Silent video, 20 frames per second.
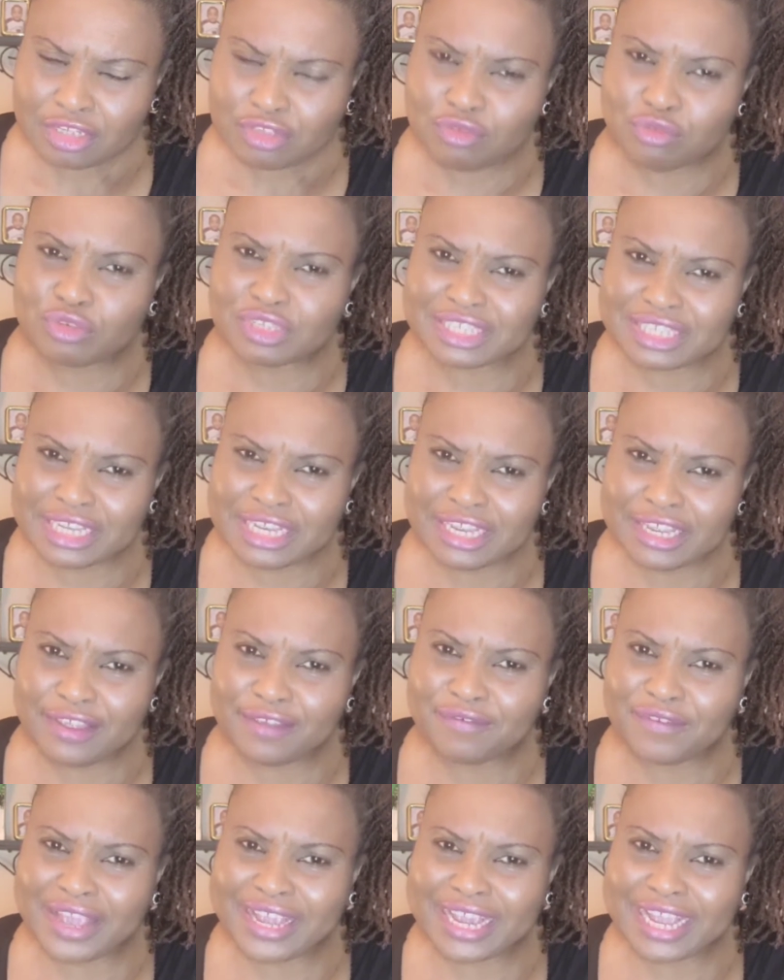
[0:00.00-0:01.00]
to see
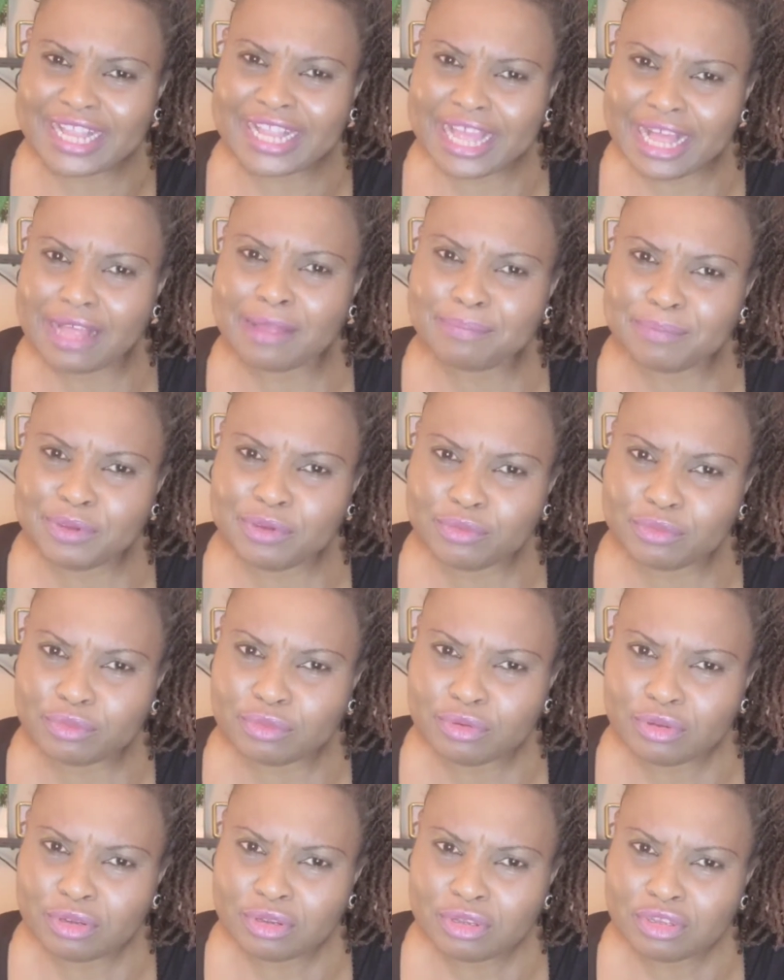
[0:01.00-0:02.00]
if I can help
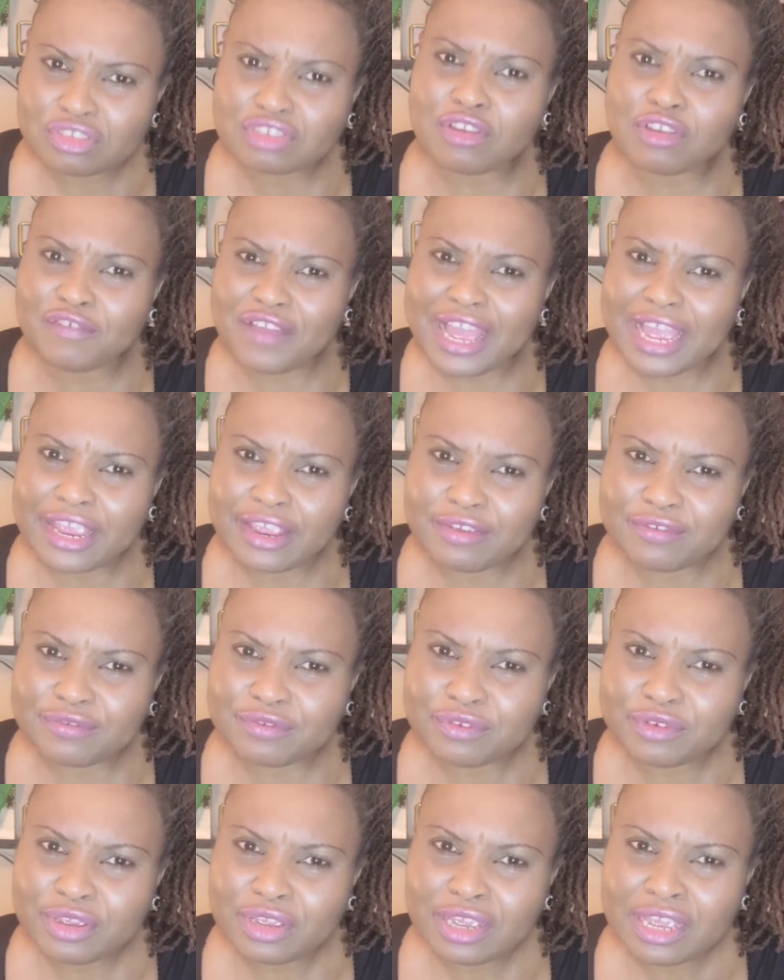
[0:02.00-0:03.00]
you
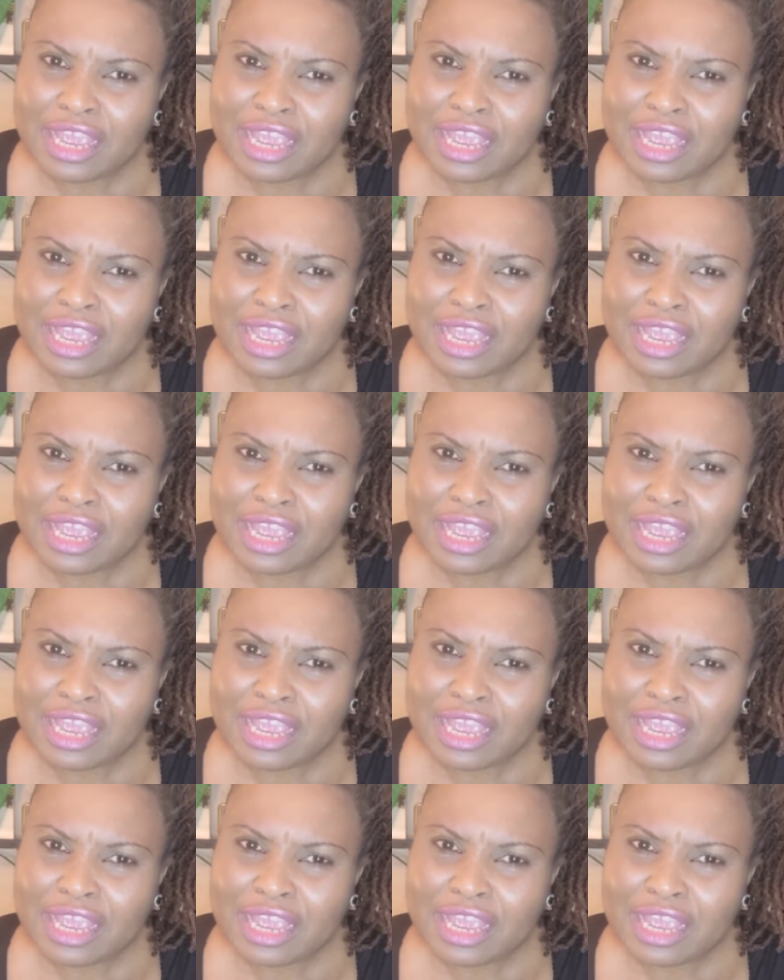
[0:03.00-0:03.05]
survive,